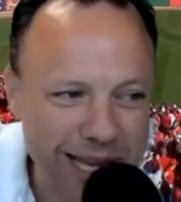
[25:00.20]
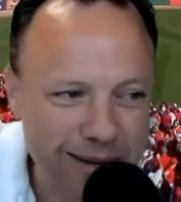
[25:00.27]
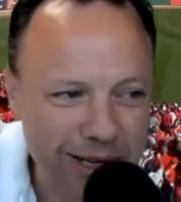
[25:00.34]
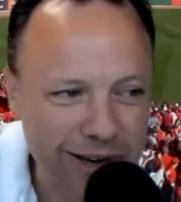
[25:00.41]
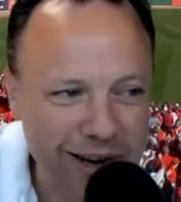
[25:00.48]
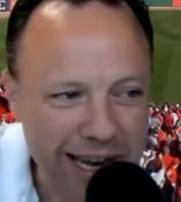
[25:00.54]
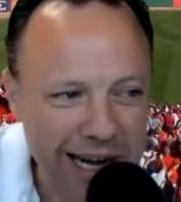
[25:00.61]
time
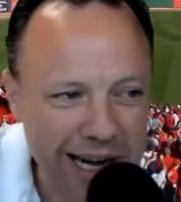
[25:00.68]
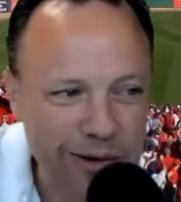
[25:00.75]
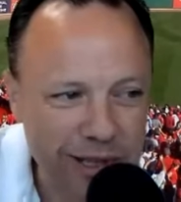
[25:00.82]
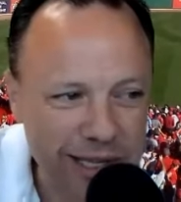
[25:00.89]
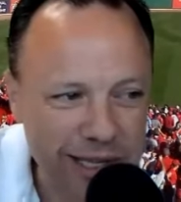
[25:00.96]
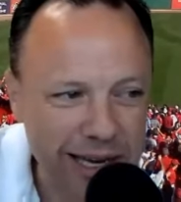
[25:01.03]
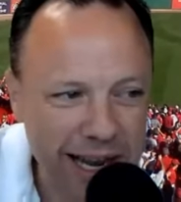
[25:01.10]
to go hang out
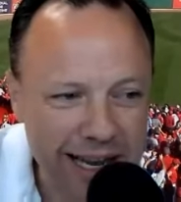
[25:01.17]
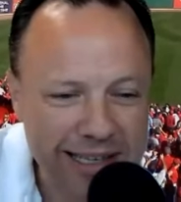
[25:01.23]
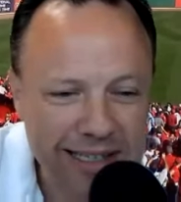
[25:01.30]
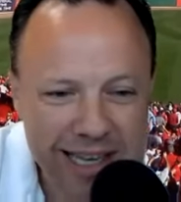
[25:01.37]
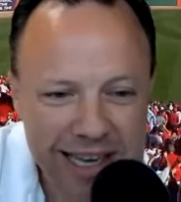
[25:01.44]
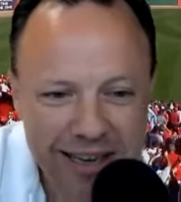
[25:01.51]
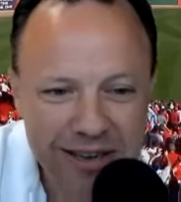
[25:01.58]
with the
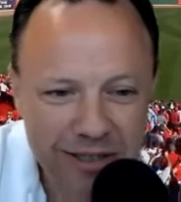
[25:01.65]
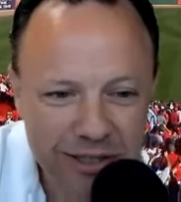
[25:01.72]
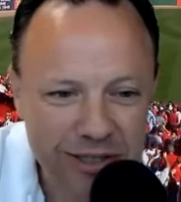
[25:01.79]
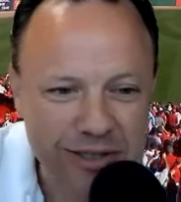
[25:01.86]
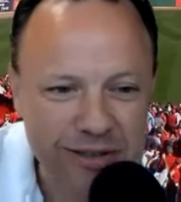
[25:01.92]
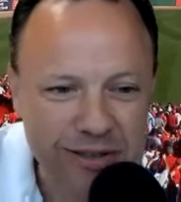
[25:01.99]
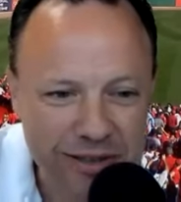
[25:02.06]
guys. Hey, you
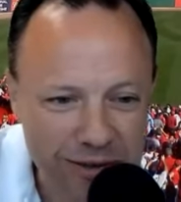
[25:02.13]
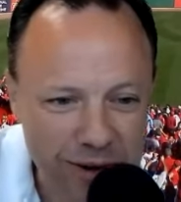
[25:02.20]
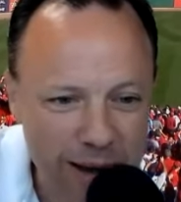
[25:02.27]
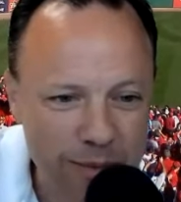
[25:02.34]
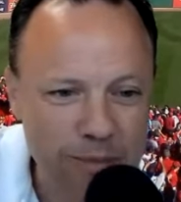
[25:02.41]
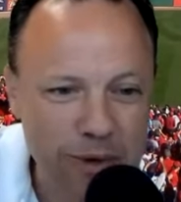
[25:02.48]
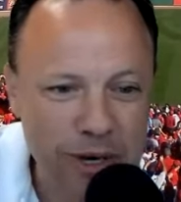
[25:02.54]
should
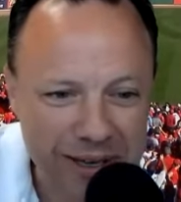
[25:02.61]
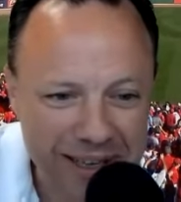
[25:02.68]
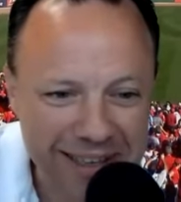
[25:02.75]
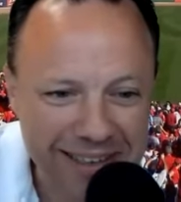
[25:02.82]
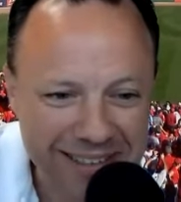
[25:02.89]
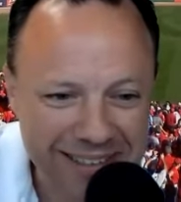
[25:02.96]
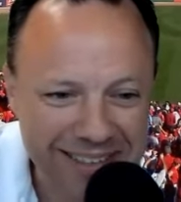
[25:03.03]
grab a
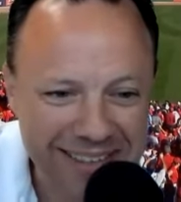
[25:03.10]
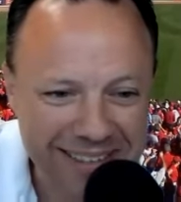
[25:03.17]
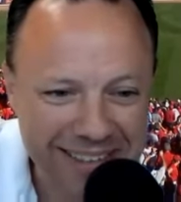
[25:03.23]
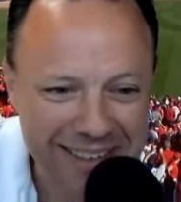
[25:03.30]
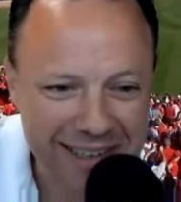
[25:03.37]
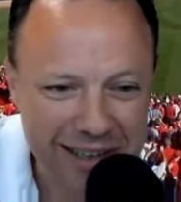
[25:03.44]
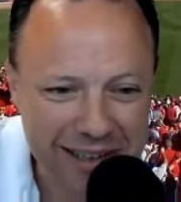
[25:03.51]
book,
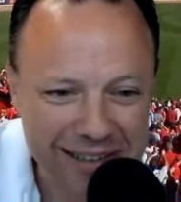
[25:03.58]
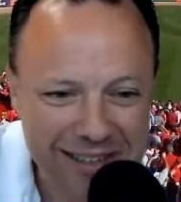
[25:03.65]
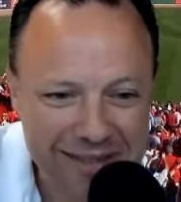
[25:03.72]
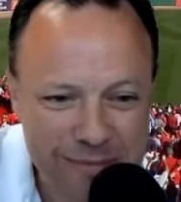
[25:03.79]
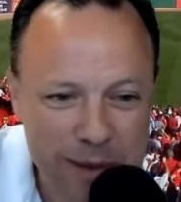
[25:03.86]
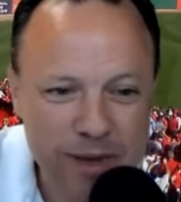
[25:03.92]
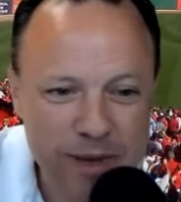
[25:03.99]

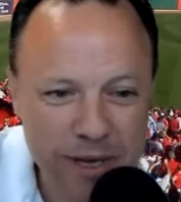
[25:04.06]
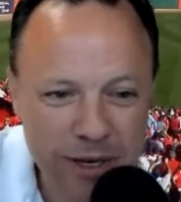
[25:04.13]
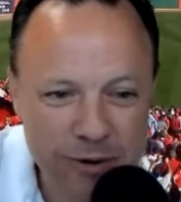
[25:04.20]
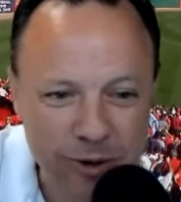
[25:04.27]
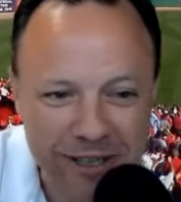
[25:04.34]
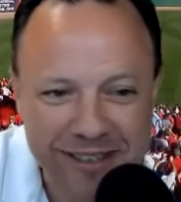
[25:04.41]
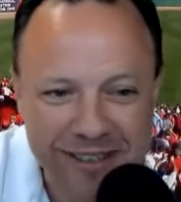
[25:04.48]
maybe a
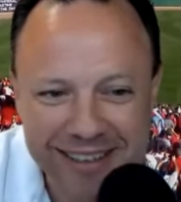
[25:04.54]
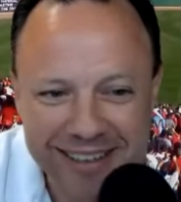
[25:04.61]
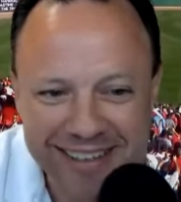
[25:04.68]
big one.